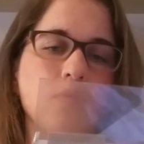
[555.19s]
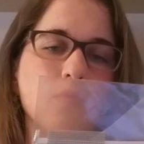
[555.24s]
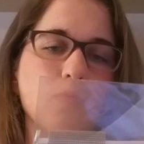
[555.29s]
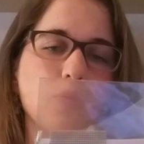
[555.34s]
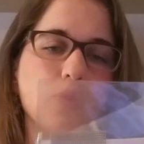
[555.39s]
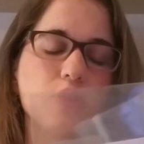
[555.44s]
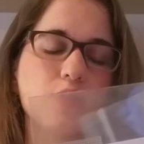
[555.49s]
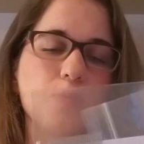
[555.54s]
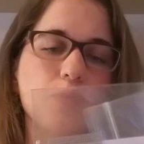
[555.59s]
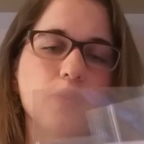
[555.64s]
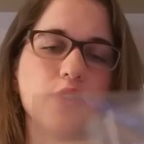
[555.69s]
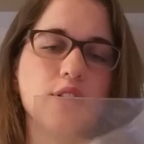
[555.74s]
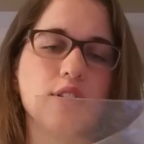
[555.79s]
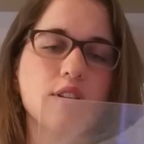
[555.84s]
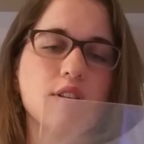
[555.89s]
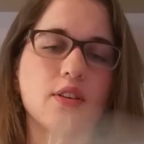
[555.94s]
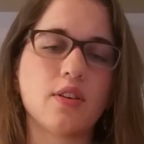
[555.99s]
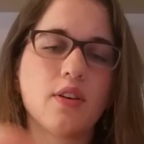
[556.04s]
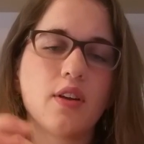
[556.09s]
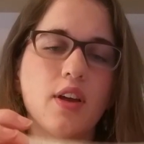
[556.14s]
Brooks Books
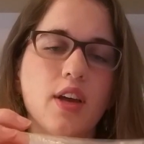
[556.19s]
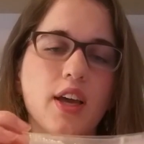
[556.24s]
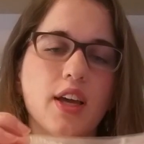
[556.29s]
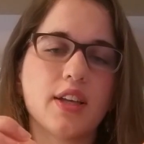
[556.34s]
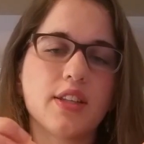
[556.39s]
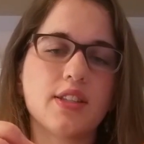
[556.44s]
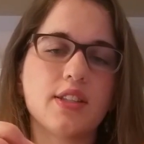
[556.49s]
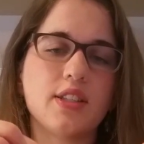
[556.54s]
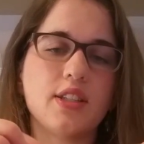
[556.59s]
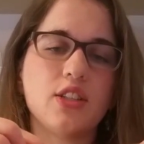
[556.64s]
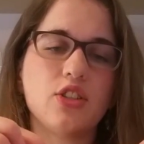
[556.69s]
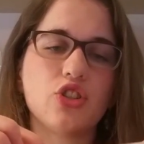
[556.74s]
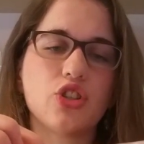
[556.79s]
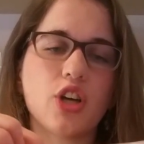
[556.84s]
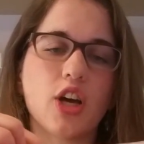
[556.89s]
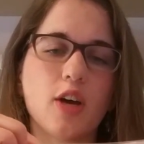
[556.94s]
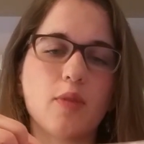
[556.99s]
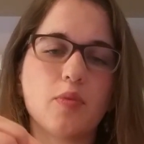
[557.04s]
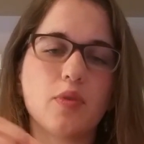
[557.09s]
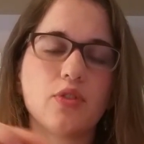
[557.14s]
Etsy
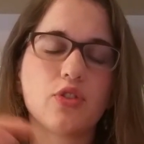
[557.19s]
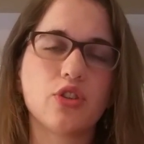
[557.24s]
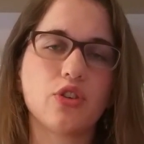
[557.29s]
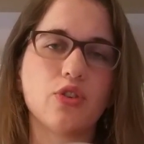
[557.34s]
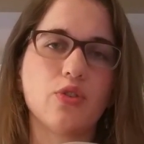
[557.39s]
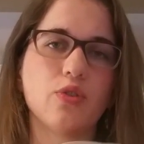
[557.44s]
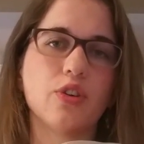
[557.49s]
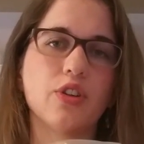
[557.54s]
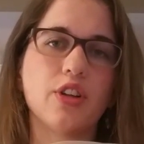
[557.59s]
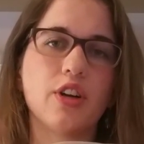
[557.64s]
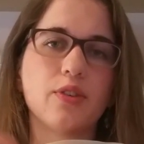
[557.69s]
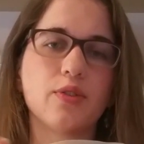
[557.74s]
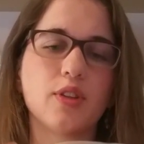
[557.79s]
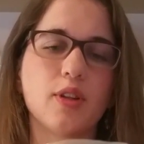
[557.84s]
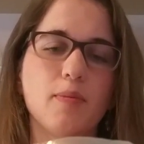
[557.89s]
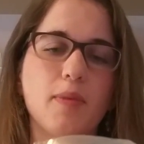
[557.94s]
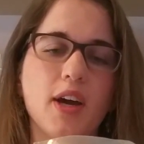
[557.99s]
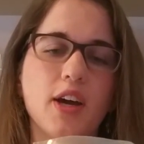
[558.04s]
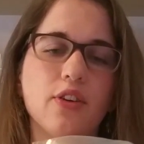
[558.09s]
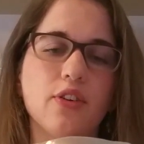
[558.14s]
shop to go along with the
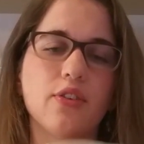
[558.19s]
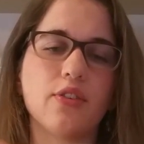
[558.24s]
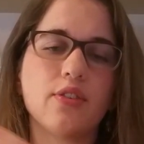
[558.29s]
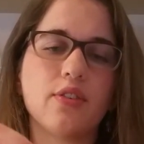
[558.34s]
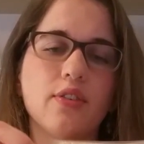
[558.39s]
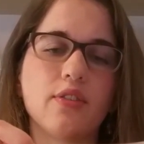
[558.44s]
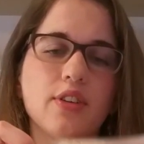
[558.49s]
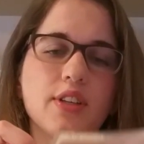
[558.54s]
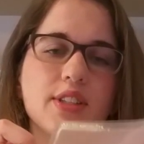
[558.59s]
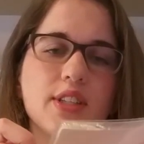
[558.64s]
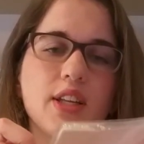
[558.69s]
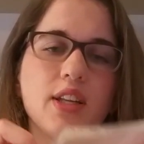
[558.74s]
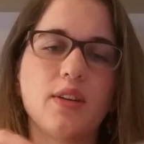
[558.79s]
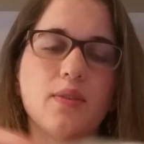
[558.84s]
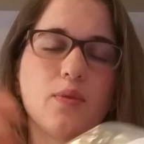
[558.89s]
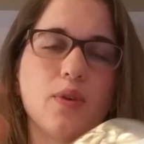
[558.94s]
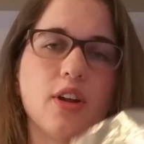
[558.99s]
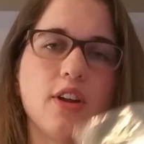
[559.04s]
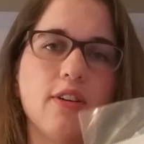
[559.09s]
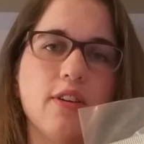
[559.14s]
pattern because I didn't
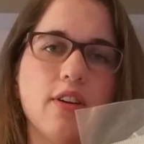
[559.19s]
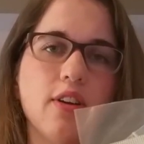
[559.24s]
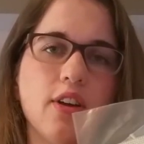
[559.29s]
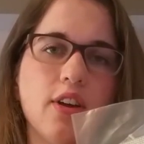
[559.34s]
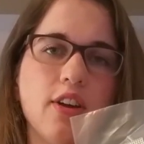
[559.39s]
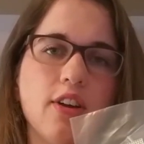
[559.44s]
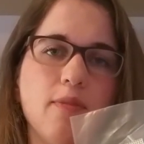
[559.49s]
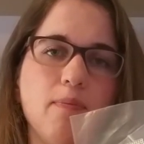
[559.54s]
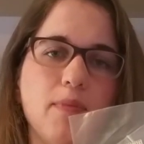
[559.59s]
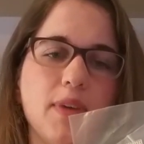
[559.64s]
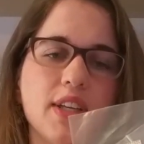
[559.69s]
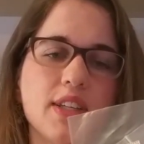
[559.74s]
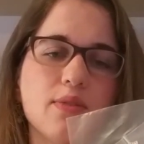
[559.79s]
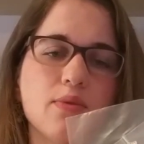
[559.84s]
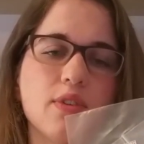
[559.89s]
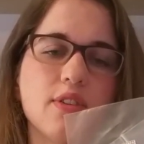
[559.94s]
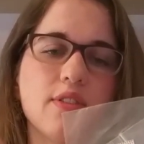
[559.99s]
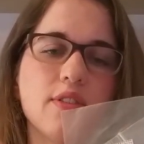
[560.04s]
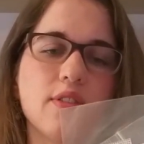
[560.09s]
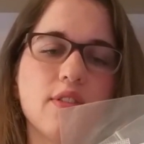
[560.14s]
want to mess
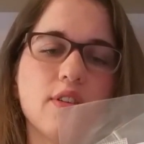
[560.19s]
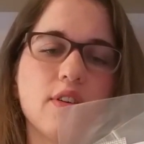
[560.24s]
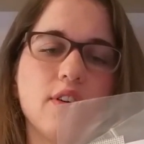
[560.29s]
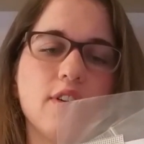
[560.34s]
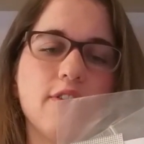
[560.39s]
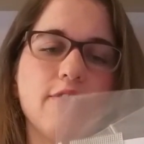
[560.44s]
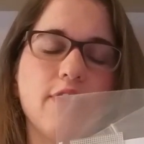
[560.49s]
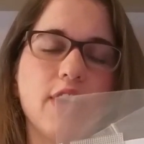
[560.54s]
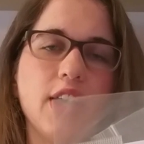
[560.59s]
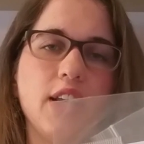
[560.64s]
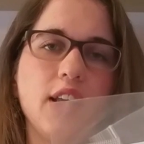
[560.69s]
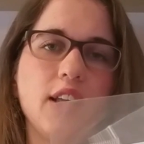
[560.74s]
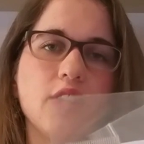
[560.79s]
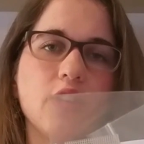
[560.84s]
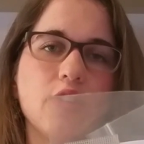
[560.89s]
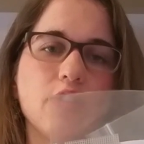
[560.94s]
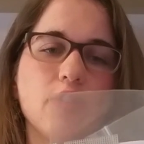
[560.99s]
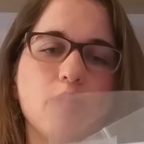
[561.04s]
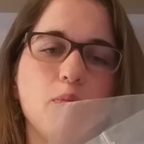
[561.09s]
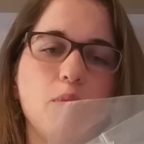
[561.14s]
with finding
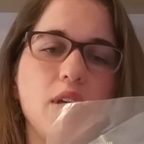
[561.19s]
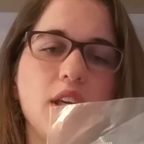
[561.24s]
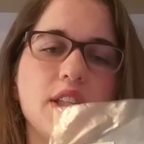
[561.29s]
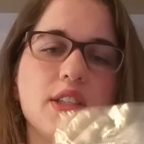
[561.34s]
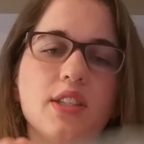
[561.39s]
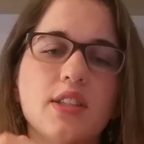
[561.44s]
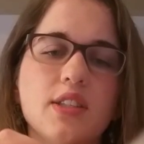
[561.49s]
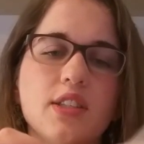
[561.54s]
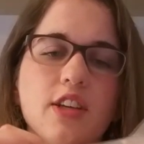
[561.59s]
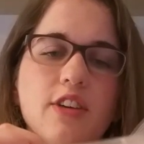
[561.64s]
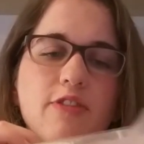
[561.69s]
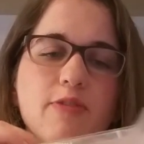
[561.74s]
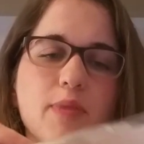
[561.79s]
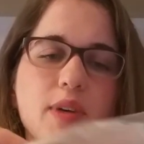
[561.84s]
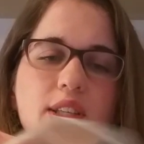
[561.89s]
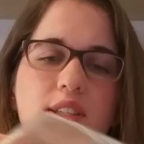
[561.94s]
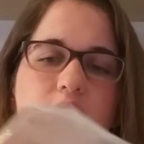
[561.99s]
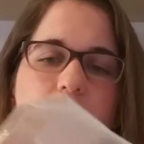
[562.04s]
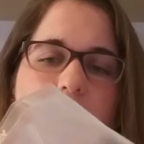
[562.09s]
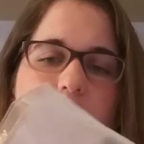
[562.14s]
all the beads and stuff
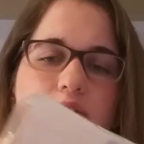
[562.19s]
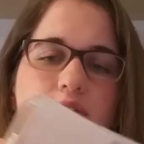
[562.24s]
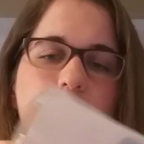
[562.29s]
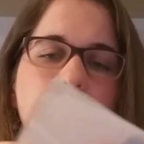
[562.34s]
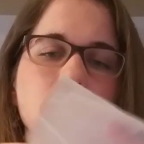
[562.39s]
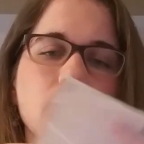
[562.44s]
myself.